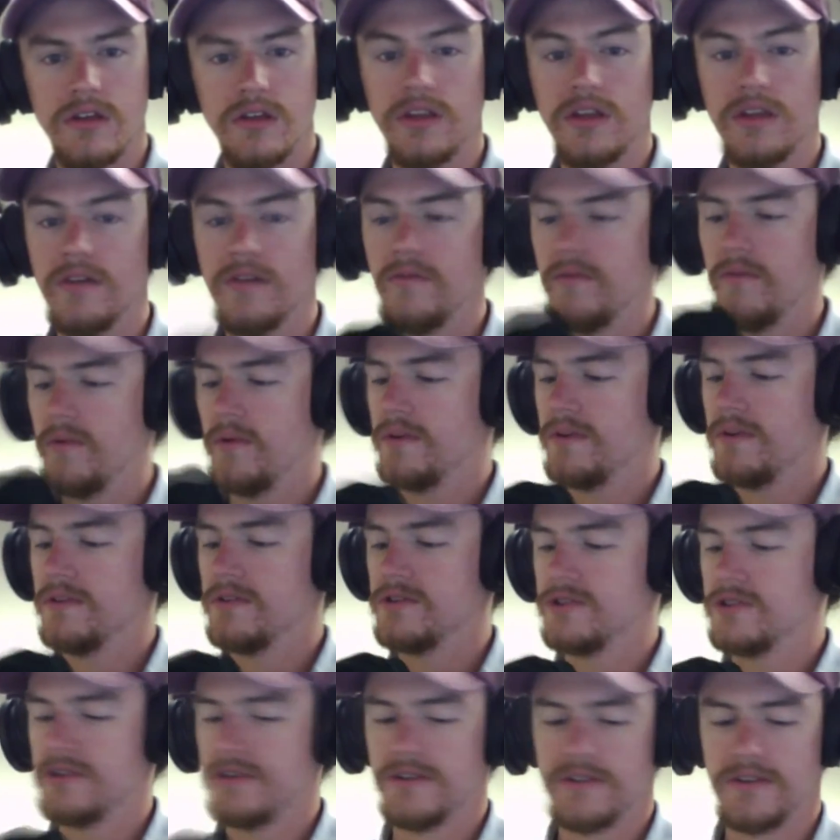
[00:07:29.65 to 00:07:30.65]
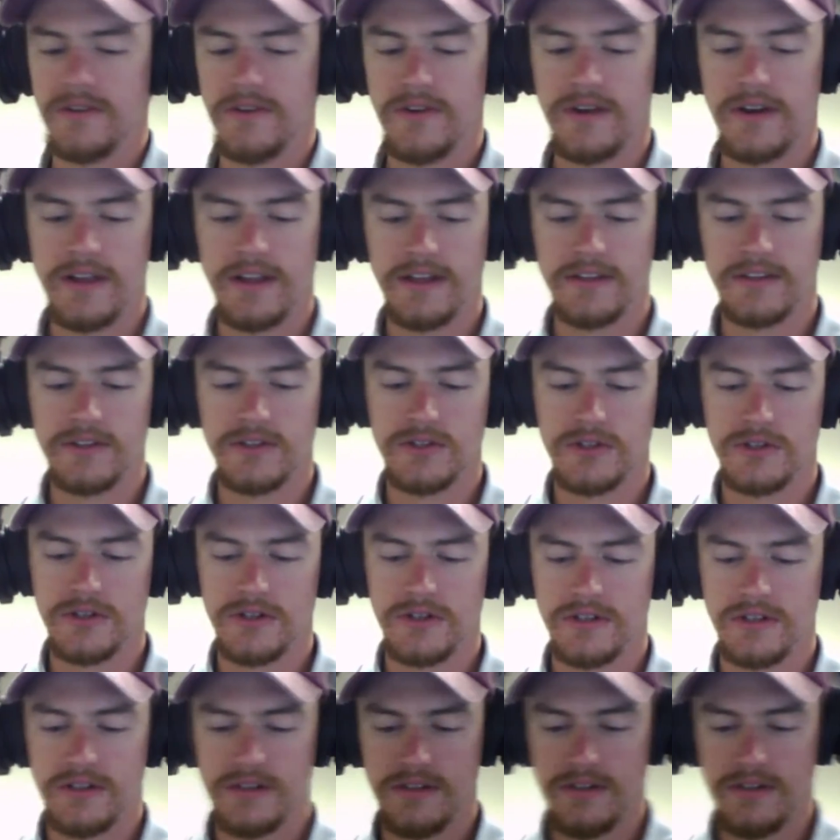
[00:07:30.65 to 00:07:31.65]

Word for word: Definitely wearing the shirt though. I like the shirt.